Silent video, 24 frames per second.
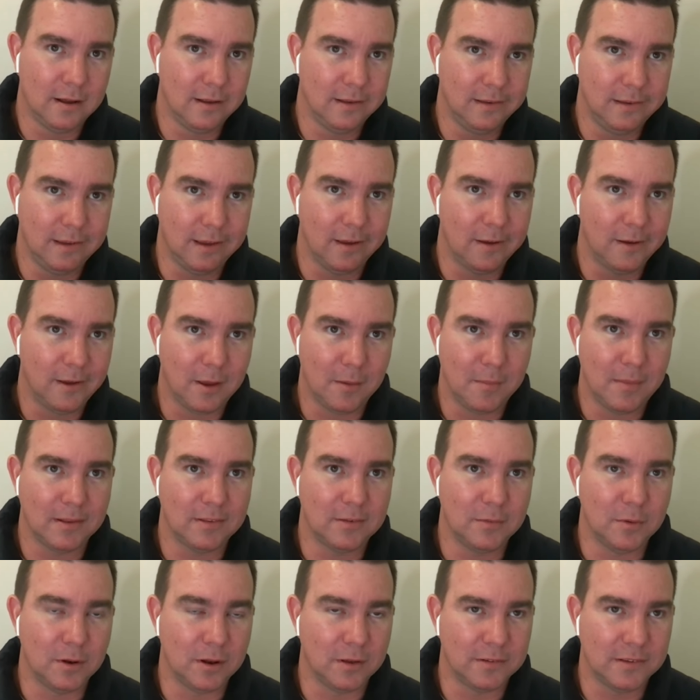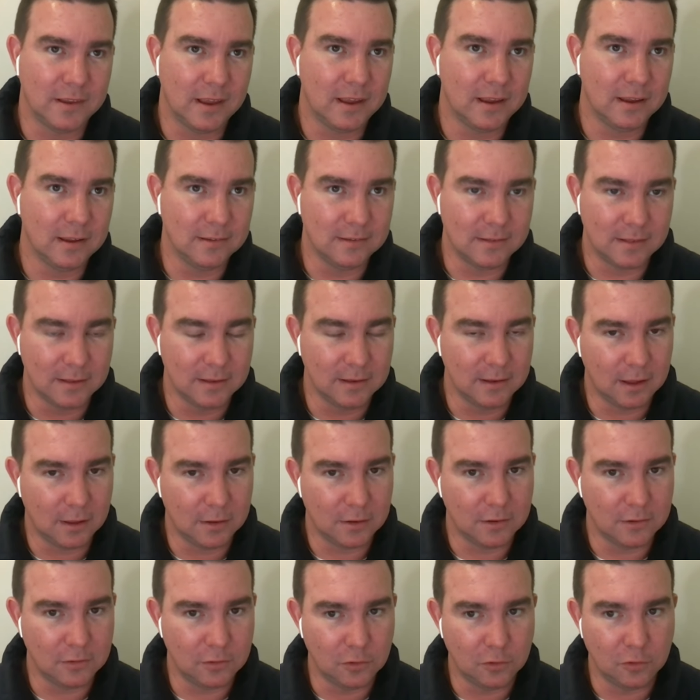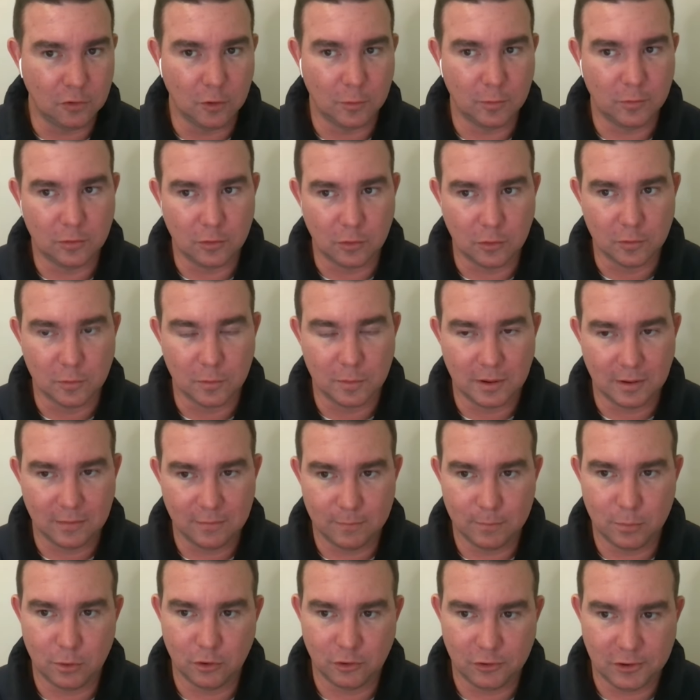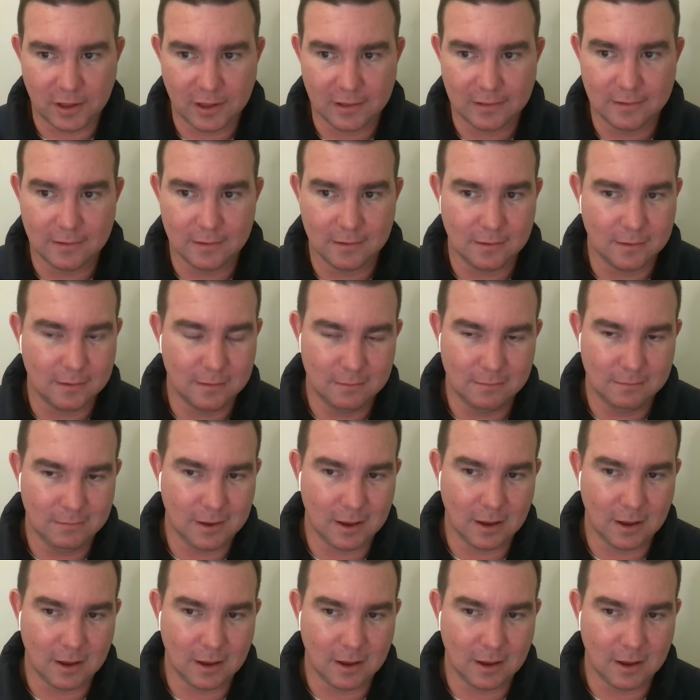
you know, going back to what I was saying is that, yeah, these YouTube shorts are being pushed out to,